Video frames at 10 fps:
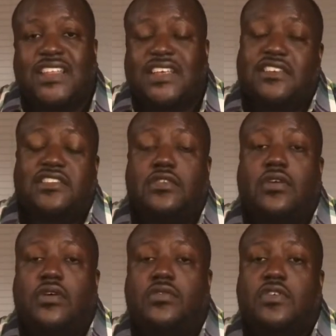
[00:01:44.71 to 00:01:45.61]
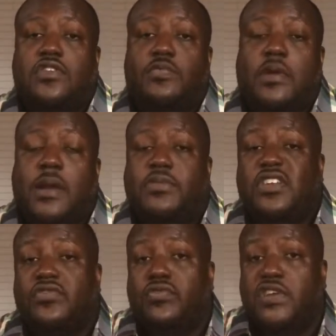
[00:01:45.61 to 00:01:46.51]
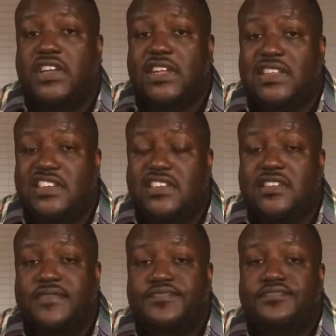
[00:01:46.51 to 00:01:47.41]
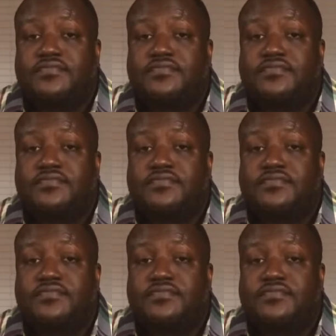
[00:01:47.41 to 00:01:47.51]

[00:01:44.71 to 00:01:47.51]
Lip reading: They still own those properties free and clear.